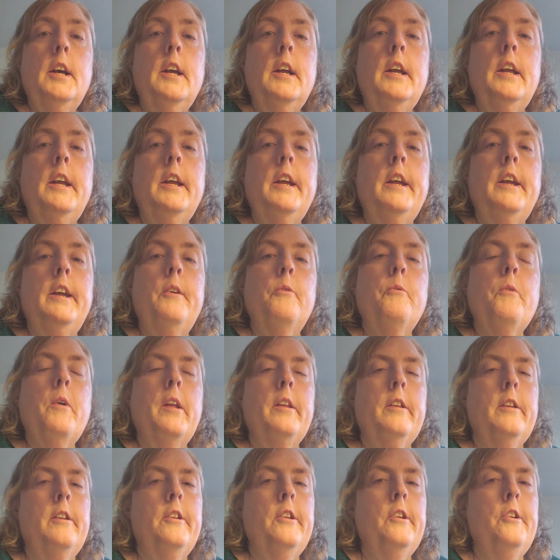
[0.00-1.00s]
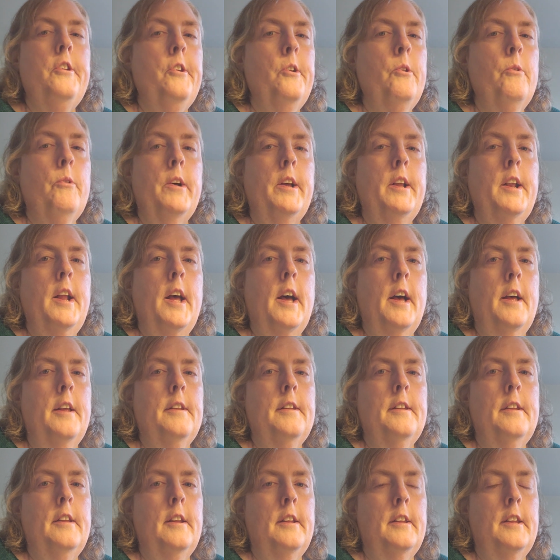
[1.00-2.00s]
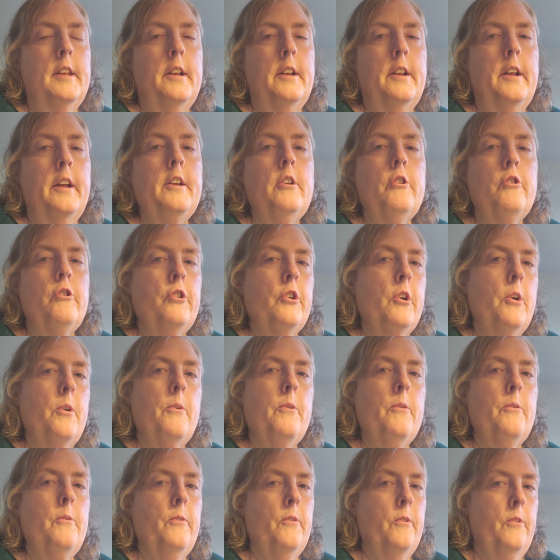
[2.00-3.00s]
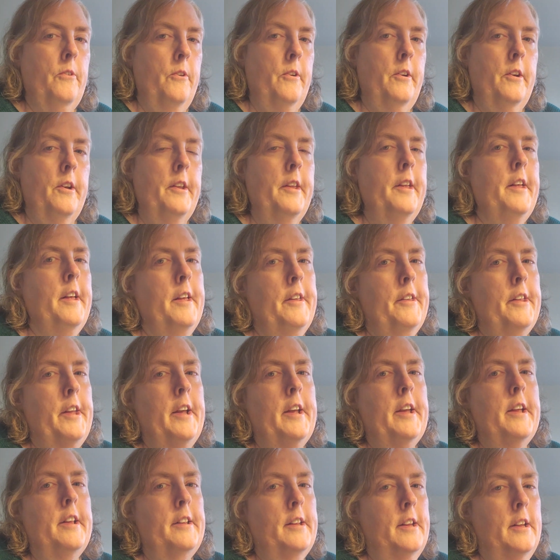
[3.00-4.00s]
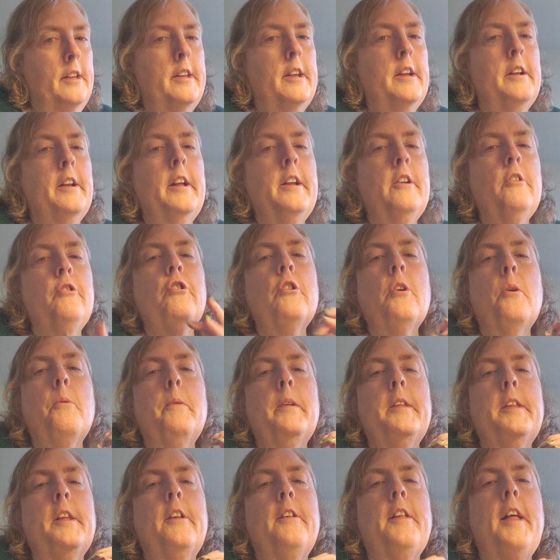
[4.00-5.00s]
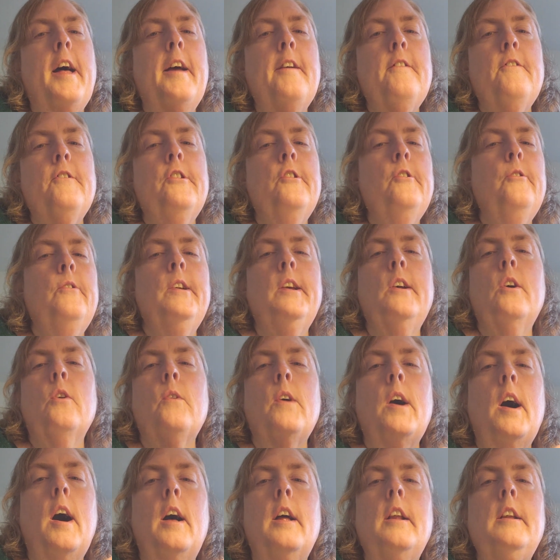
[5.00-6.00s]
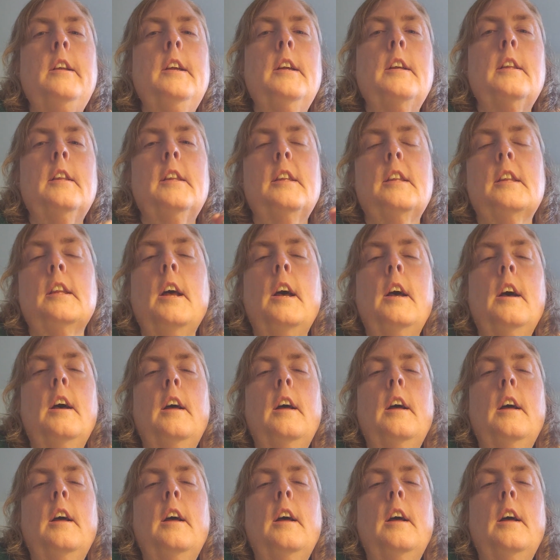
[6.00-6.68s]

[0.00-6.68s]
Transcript: He wants to do it as the Tonight Show, uh, like in the Tonight Show with a live studio audience.